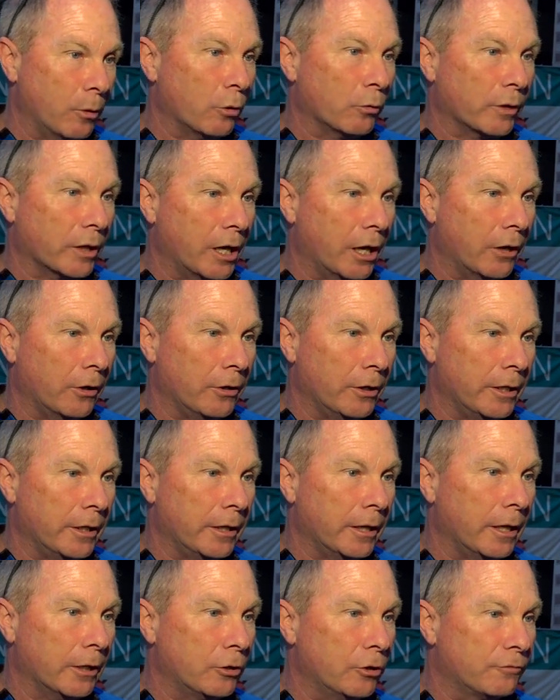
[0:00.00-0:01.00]
Beauregard
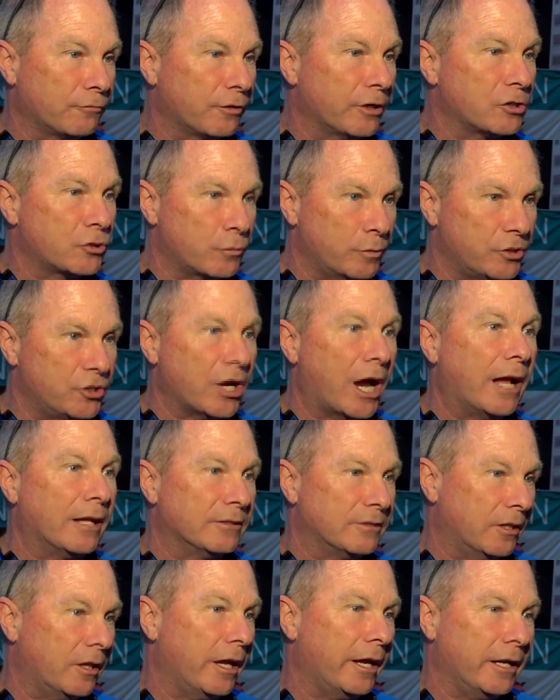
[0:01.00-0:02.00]
and uh, good friends with
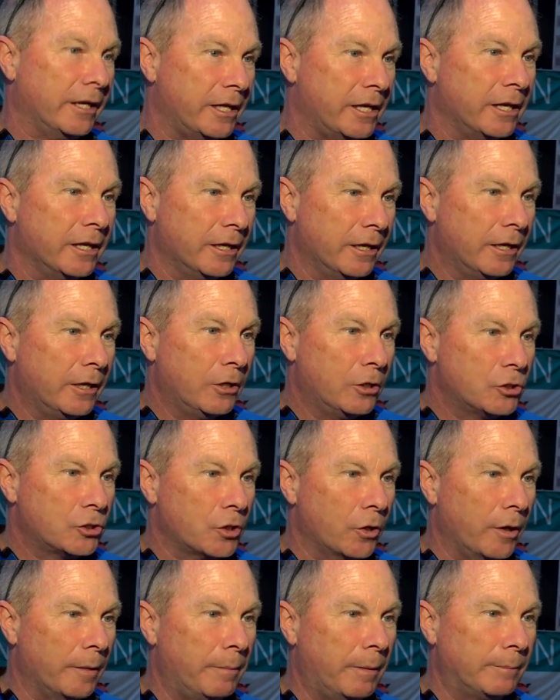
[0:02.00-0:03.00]
John Delaney.
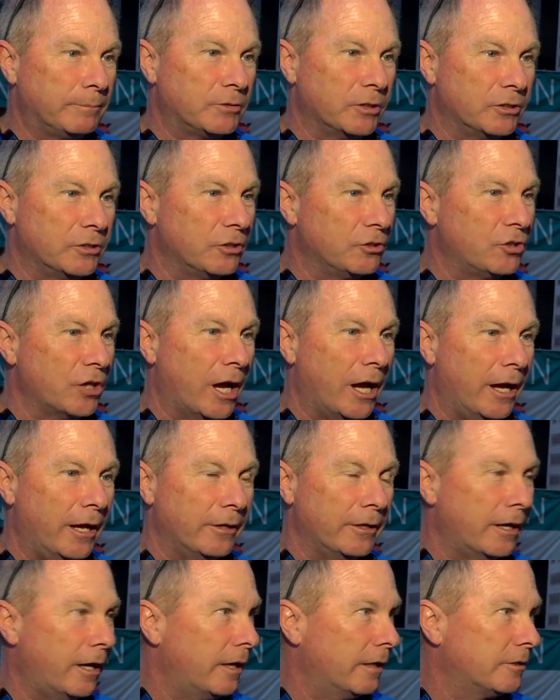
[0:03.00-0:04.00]
So I bumped into
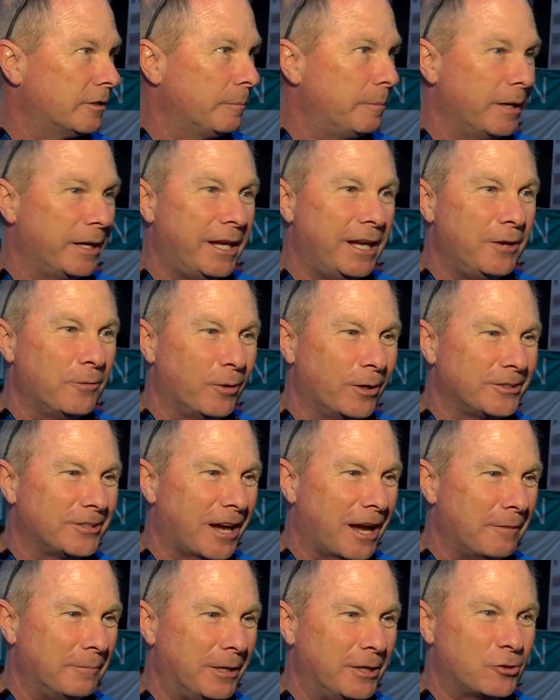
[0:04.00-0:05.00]
John uh, at the Big E one
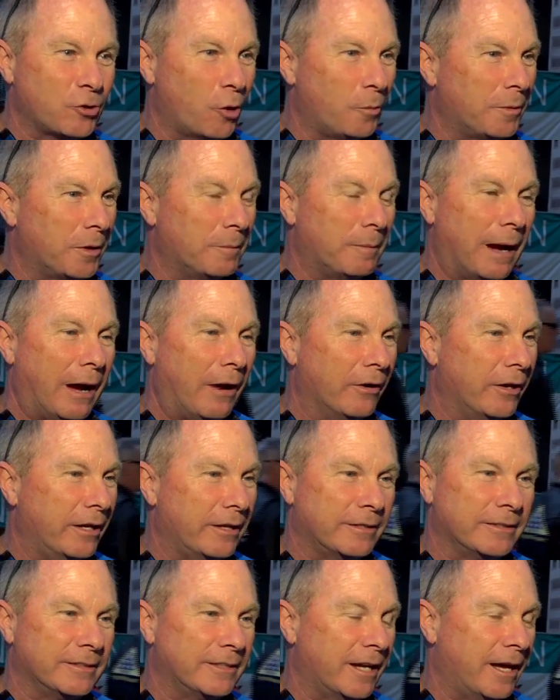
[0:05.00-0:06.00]
time and he told me about
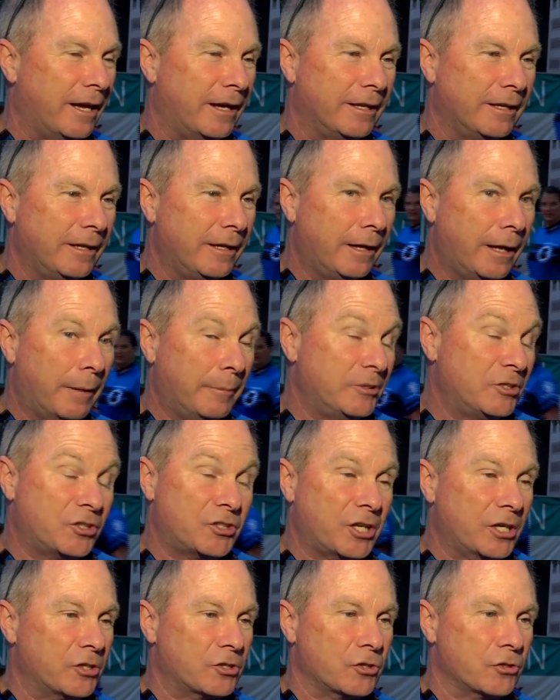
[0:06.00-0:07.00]
it and uh, I
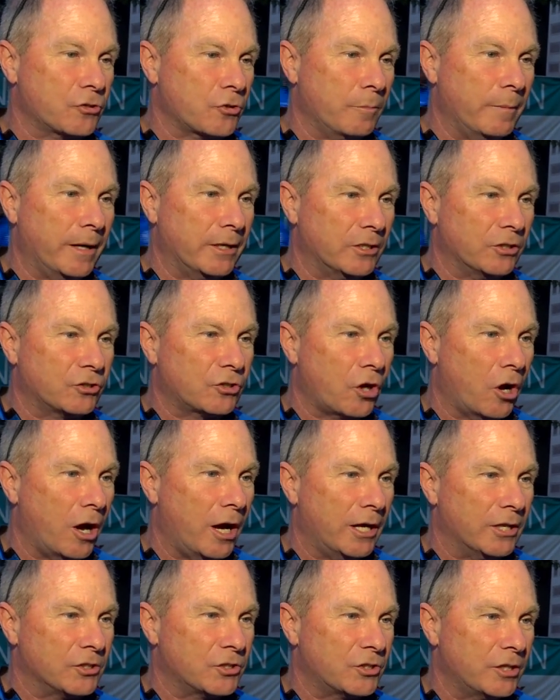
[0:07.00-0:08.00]
just think it's a tremendous
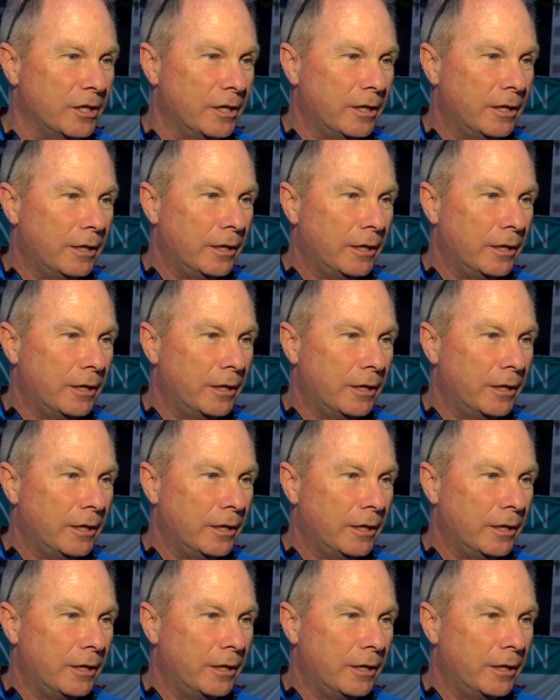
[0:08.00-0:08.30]
cause.